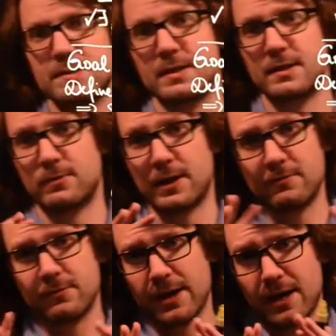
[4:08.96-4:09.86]
that
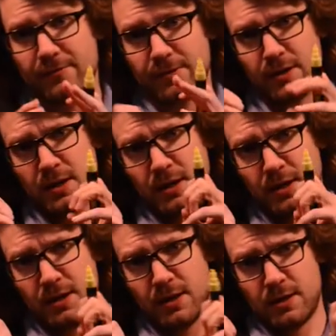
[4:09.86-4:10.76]
whenever we have a,
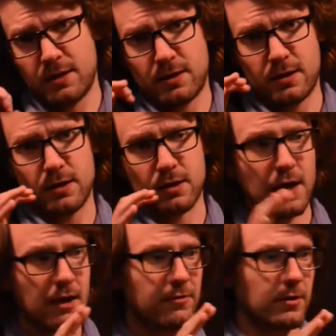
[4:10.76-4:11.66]
a,
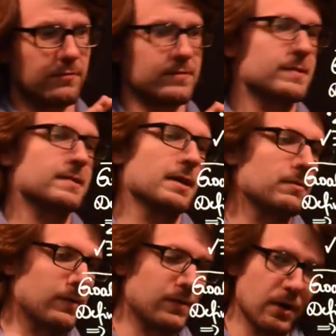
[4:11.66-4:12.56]
cover of this set
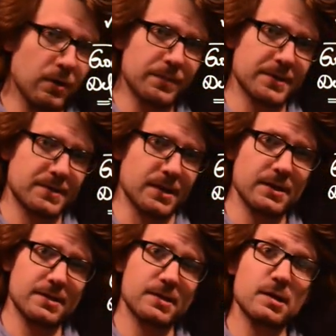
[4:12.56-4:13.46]
with open
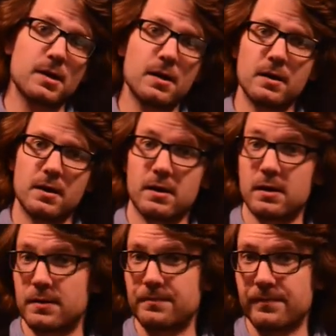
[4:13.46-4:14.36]
sets,
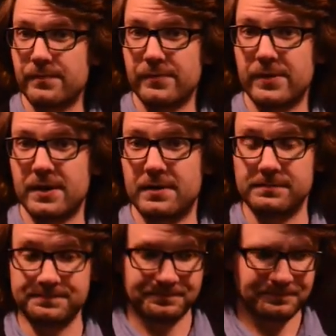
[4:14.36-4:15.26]
um,
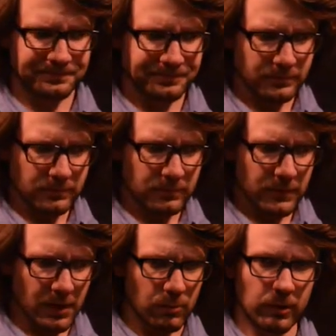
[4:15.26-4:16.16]
then
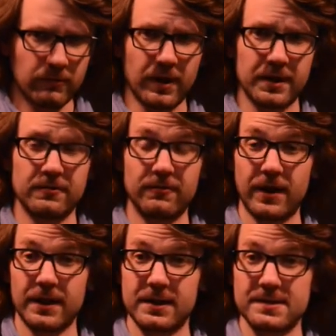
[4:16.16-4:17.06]
we find a
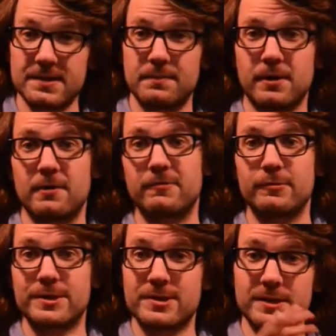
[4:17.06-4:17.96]
finite subcover
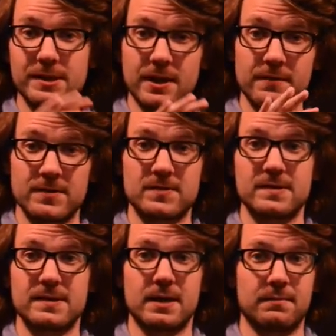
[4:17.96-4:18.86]
which still covers the
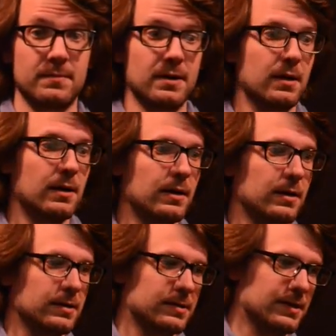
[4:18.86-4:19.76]
same
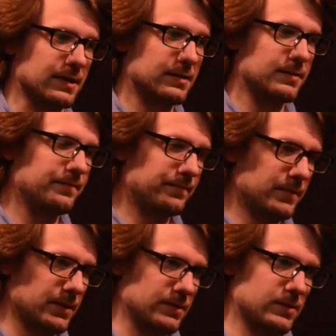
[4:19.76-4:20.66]
uh, set.
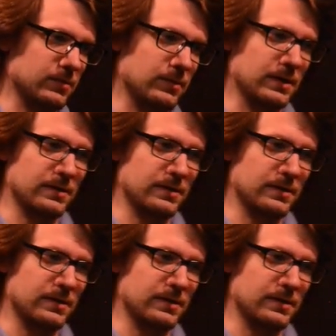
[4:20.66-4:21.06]
Uh, so, and